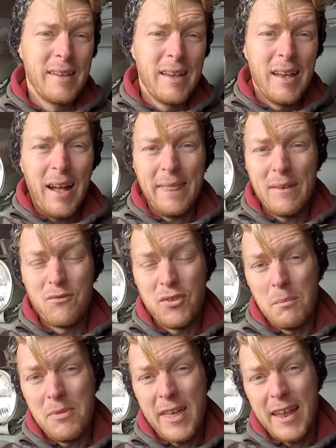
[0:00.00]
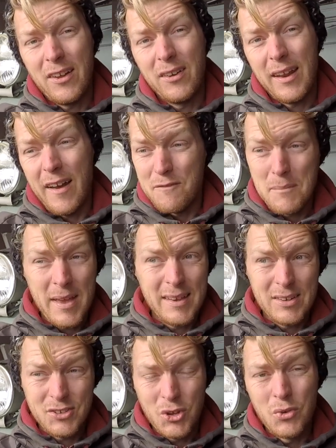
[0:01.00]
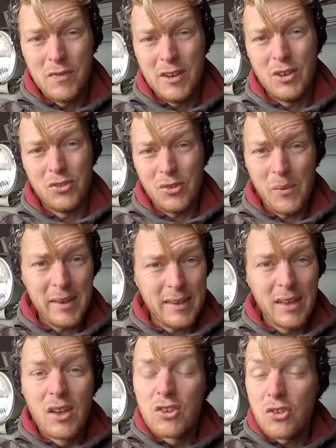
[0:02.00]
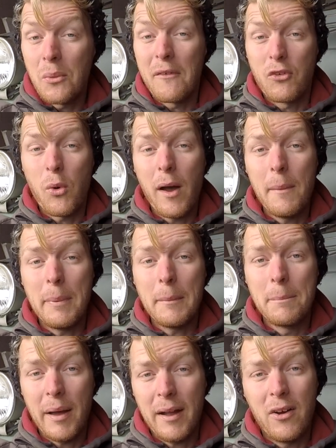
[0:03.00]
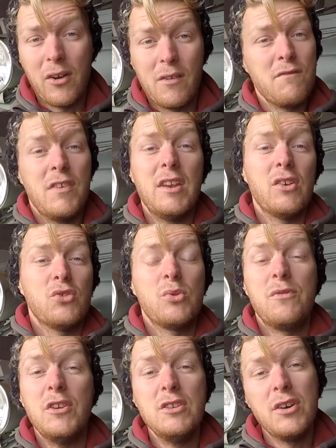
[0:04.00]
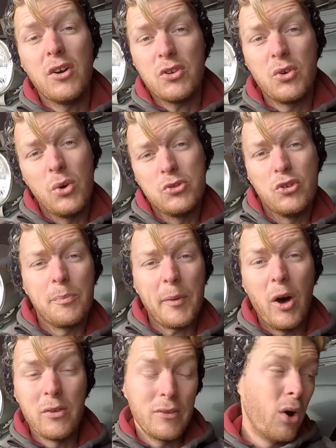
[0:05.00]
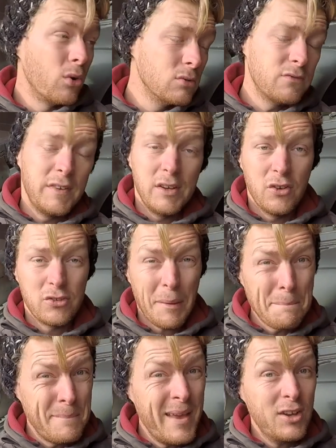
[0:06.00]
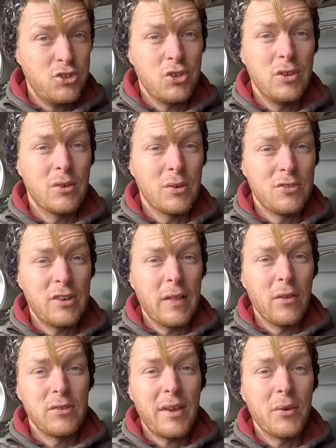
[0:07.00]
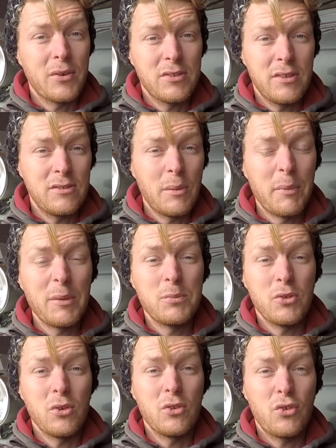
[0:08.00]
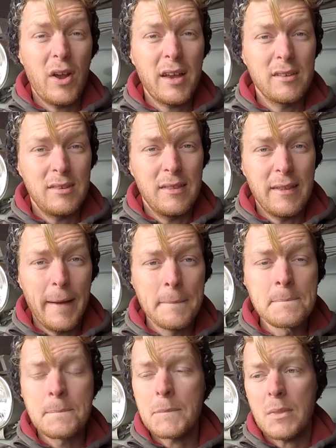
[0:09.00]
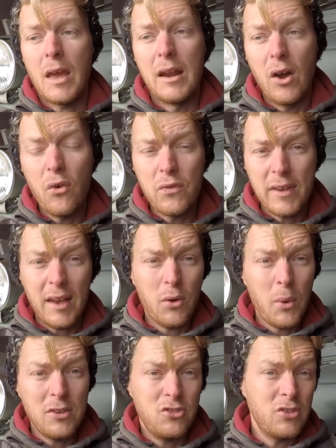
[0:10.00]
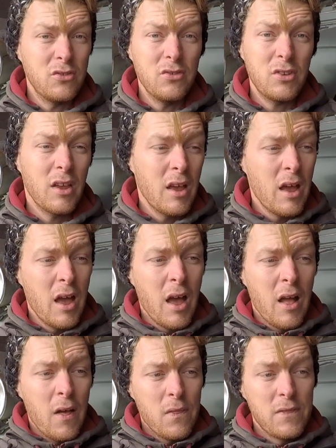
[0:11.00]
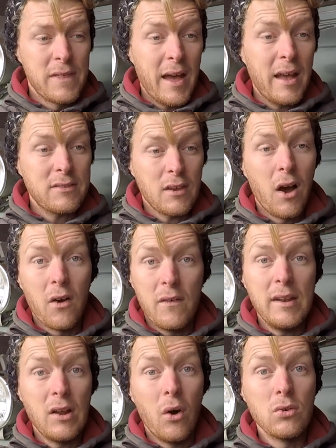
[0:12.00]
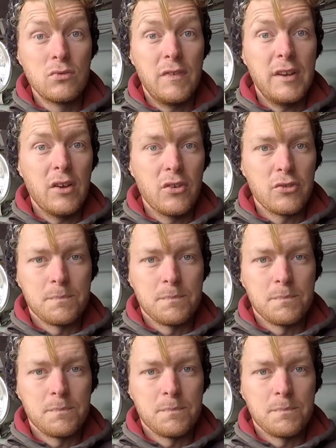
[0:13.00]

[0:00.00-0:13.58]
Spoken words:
And then from then on, I've made 2 videos a week. So we have quite a big backlog of videos. So if you're not caught up on old videos, make sure you go and check those out, because there's some absolute crackers in there. And I often get questions that are in old videos.